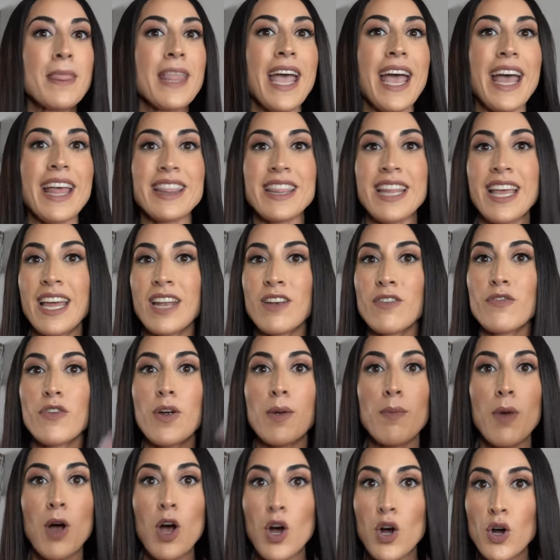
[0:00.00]
and then
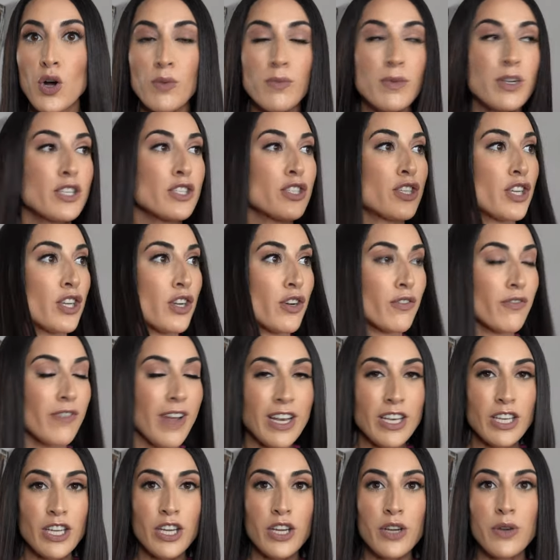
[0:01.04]
from home to your
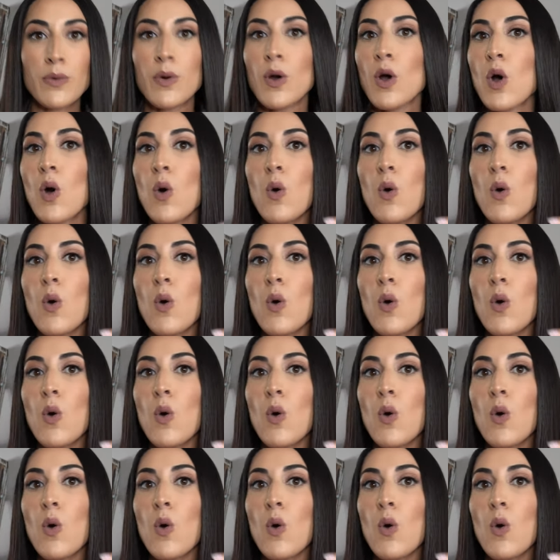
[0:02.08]
venue